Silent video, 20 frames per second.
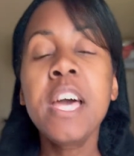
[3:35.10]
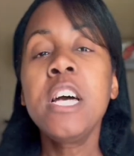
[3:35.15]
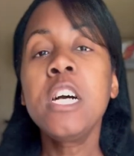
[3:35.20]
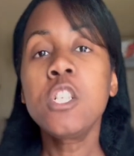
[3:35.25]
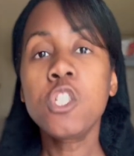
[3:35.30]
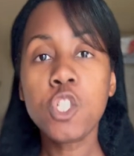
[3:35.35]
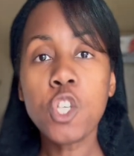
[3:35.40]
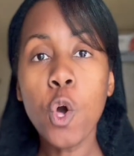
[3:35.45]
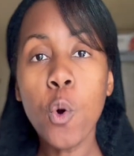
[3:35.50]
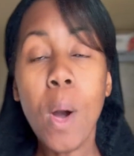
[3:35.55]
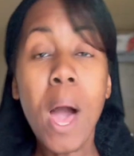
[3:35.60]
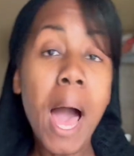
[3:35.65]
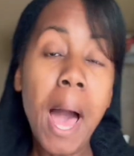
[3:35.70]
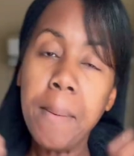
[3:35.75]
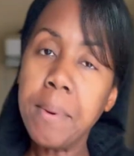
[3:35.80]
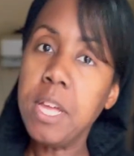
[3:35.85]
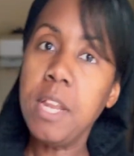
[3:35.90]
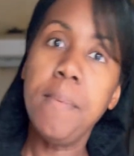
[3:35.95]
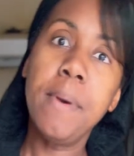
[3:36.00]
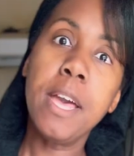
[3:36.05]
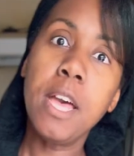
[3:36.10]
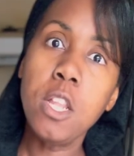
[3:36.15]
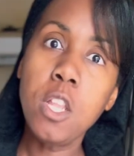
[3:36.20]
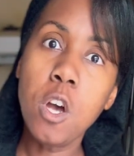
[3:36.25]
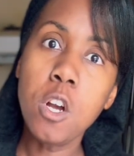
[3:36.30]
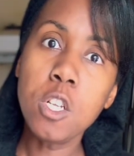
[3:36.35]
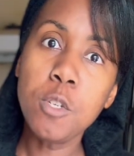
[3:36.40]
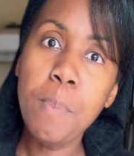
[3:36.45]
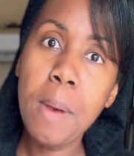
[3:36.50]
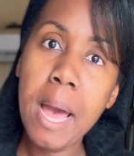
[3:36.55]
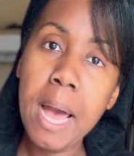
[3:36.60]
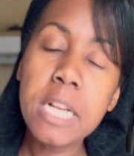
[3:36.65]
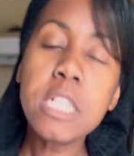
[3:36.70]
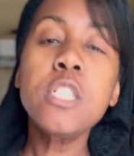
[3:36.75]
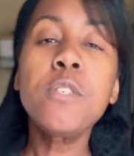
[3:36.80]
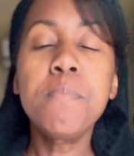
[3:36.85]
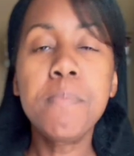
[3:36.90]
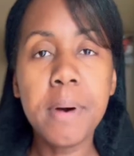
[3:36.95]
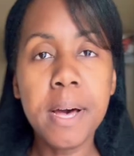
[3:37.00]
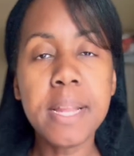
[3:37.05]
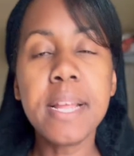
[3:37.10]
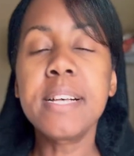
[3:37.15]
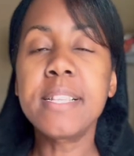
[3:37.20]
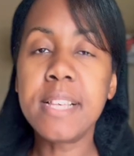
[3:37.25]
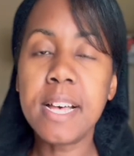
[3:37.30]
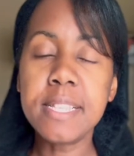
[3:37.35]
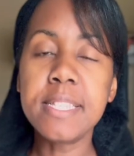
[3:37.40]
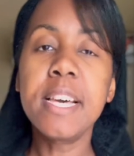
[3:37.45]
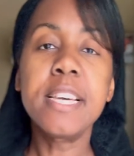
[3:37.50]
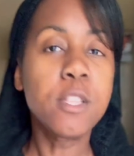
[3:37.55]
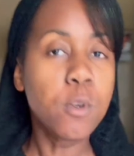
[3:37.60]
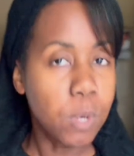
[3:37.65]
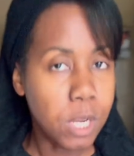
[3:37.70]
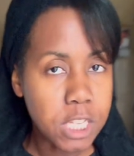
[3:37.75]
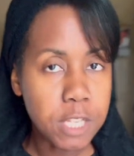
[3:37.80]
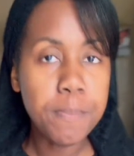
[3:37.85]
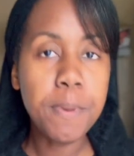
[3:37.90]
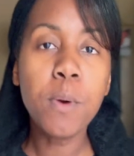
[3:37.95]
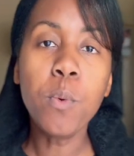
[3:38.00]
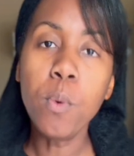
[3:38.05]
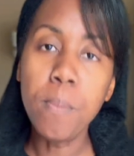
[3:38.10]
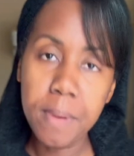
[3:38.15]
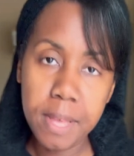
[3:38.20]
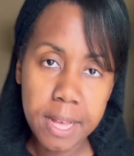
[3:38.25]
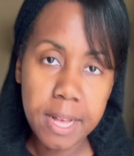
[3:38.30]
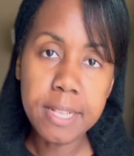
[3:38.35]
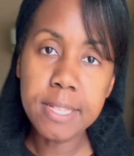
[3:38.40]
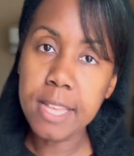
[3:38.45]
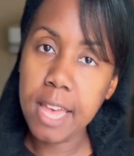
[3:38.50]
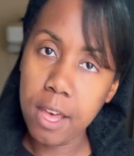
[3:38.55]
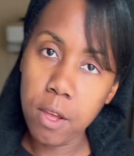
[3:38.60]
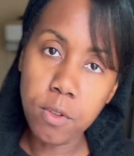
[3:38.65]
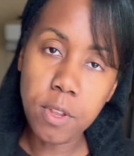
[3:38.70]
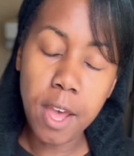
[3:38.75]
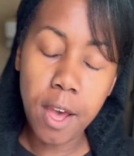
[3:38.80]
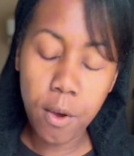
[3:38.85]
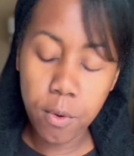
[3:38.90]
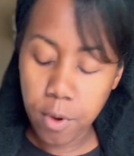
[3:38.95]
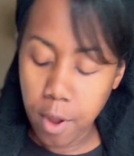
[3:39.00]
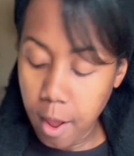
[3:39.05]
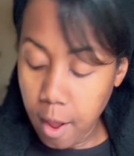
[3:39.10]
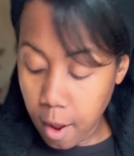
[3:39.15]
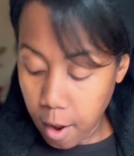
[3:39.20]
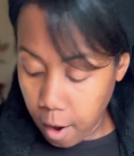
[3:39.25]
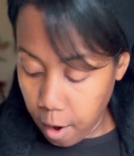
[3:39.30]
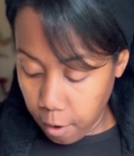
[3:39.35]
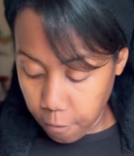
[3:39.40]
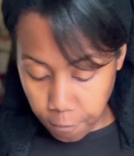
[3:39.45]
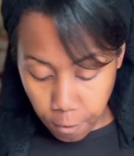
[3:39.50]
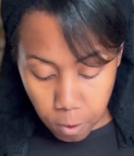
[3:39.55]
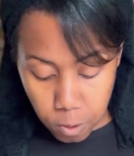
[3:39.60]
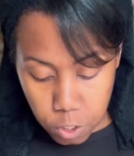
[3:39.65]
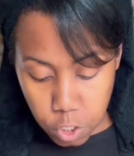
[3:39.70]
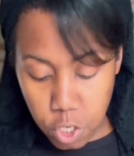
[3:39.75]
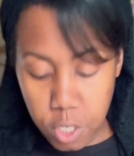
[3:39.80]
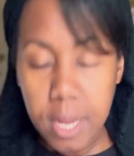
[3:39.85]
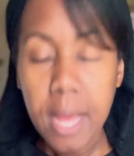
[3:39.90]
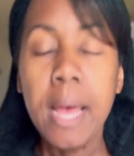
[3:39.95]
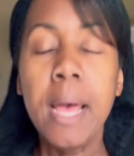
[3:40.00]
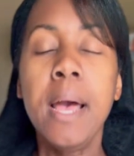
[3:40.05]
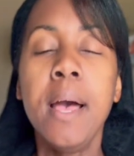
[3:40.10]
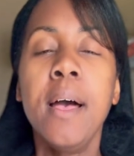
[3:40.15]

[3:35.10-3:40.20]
So I'm going to make a large batch, but as I say, the recipe will be a scaled down version.